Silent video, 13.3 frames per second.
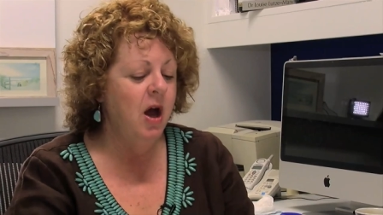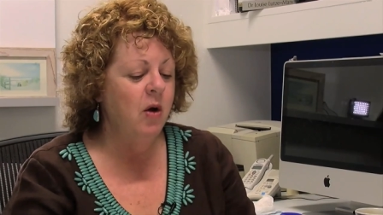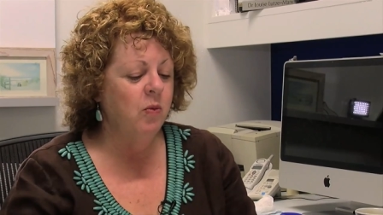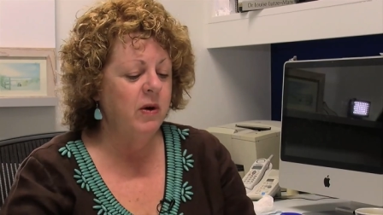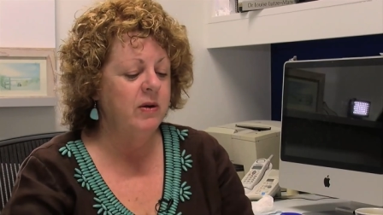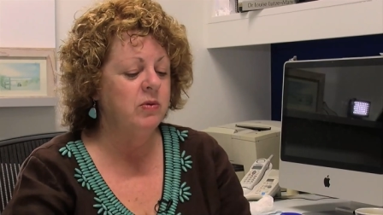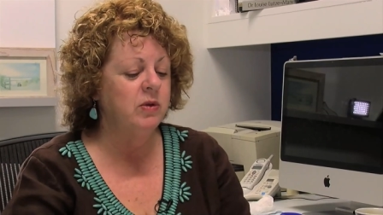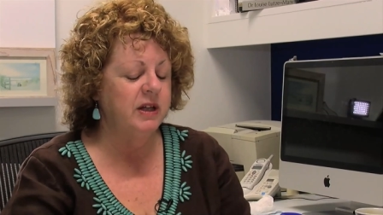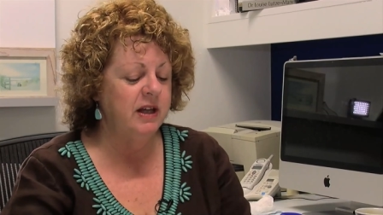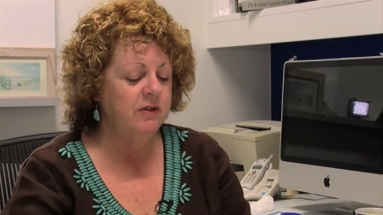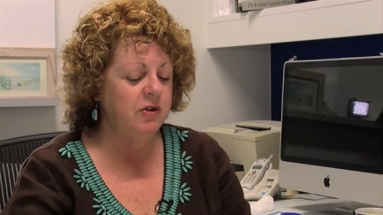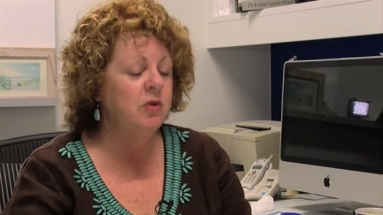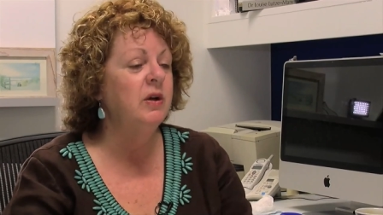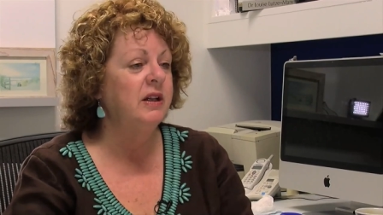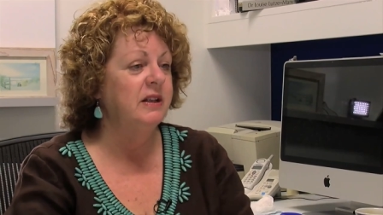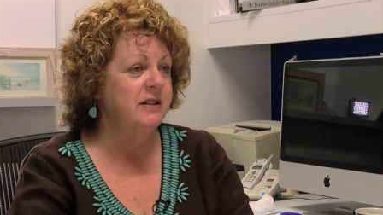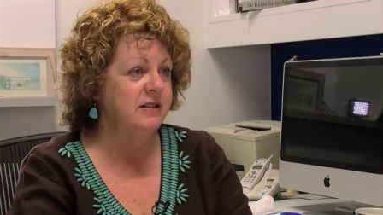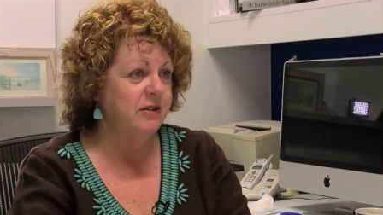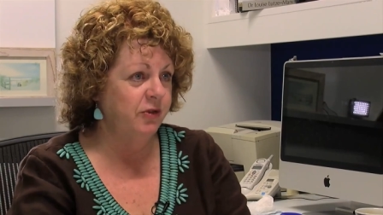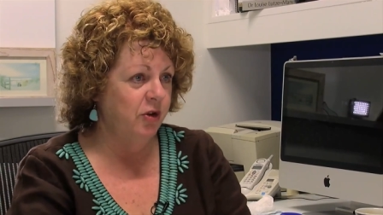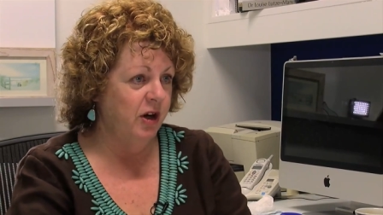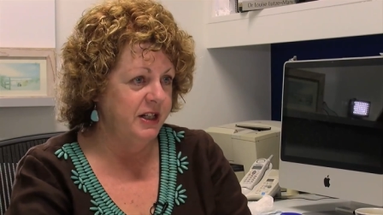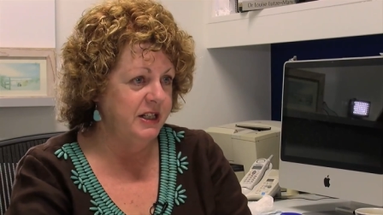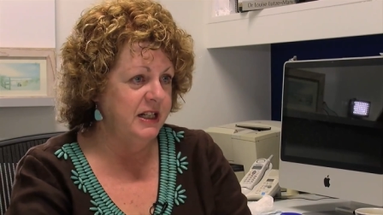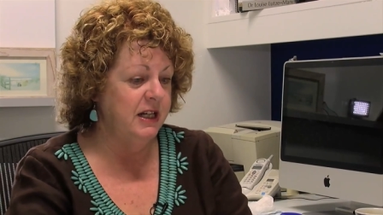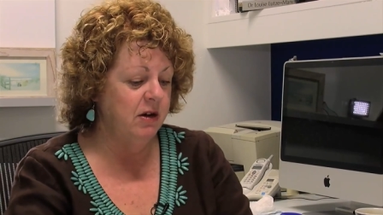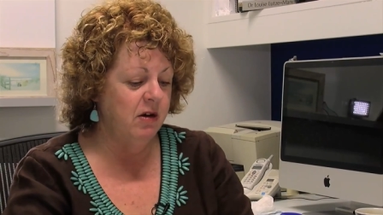We will give you a list of
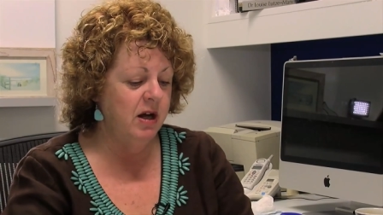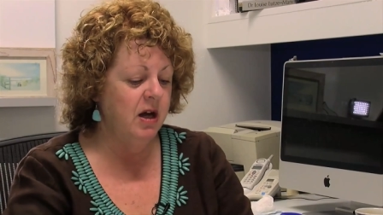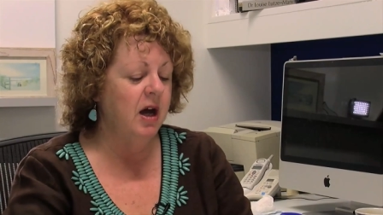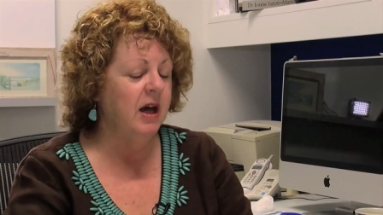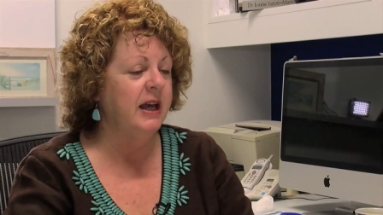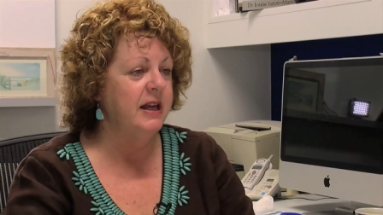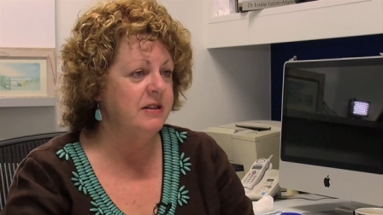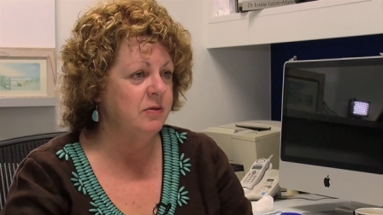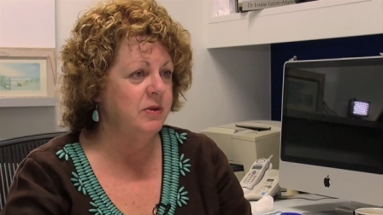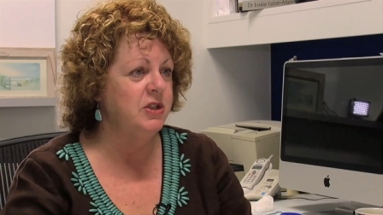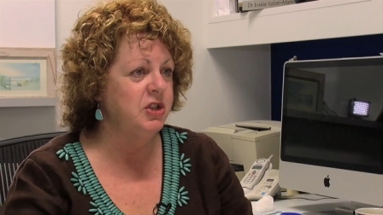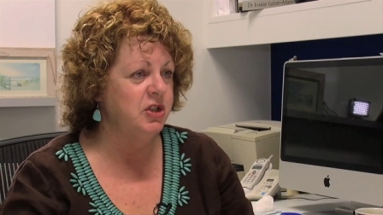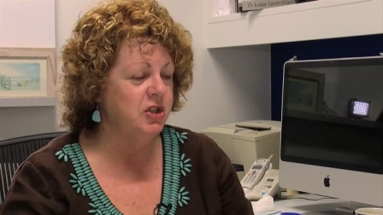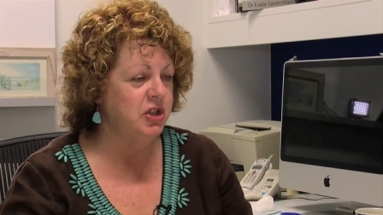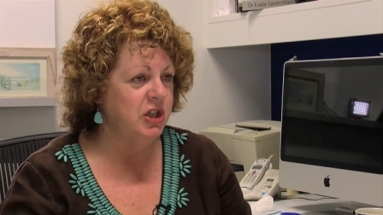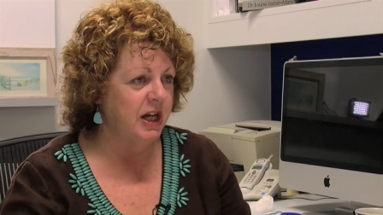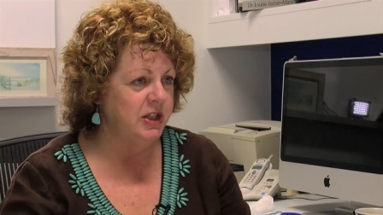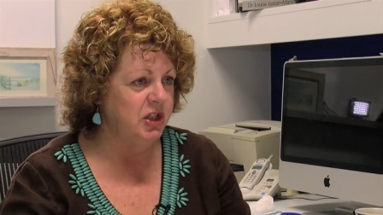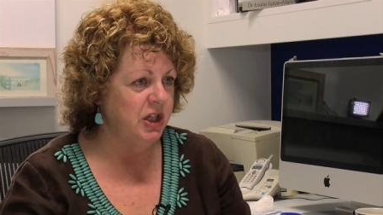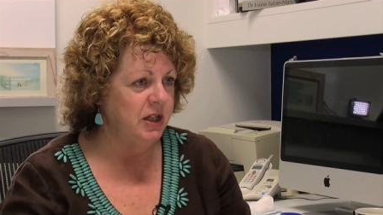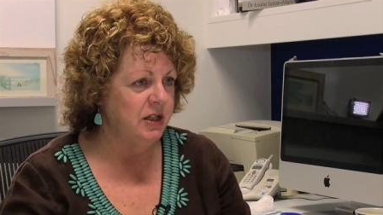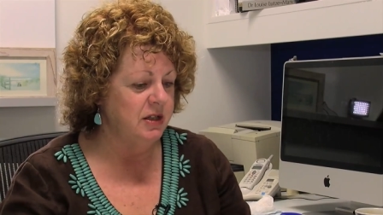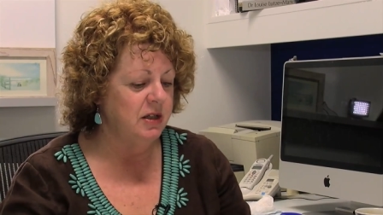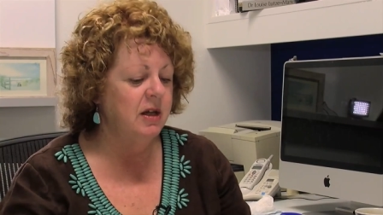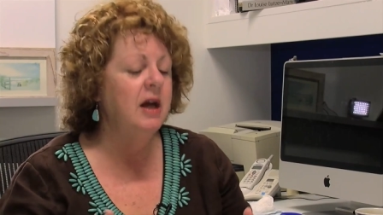criteria against which to judge it,